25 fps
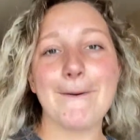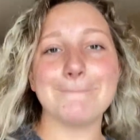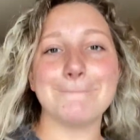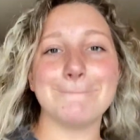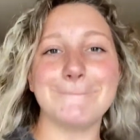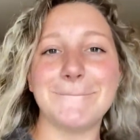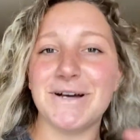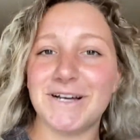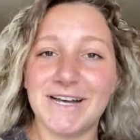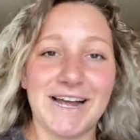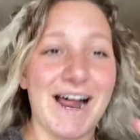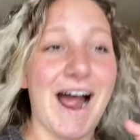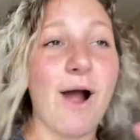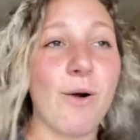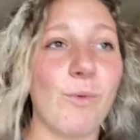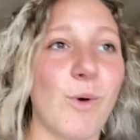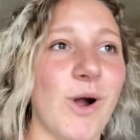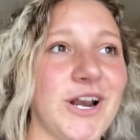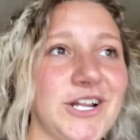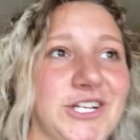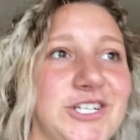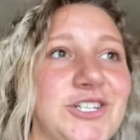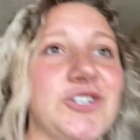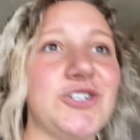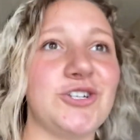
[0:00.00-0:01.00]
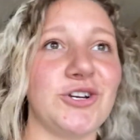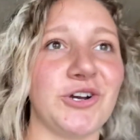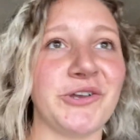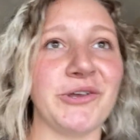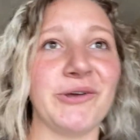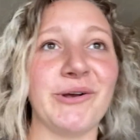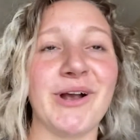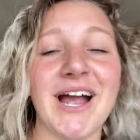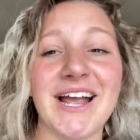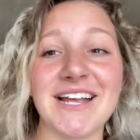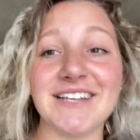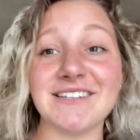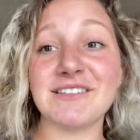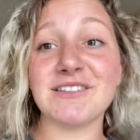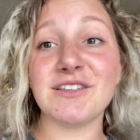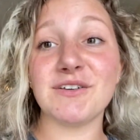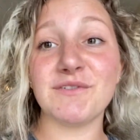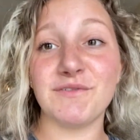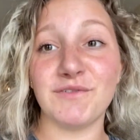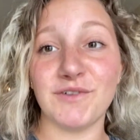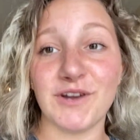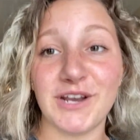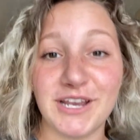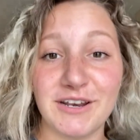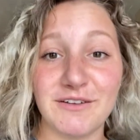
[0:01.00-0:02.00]
But I wanted to show you guys the
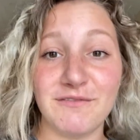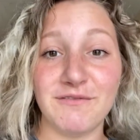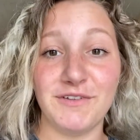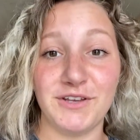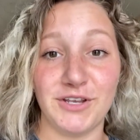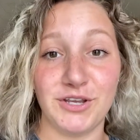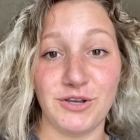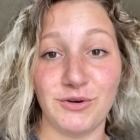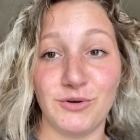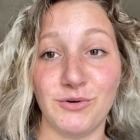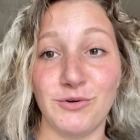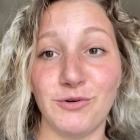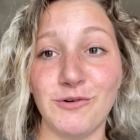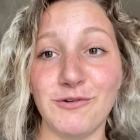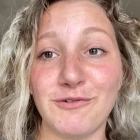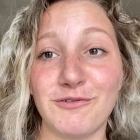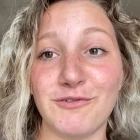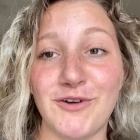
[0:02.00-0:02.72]
freaking view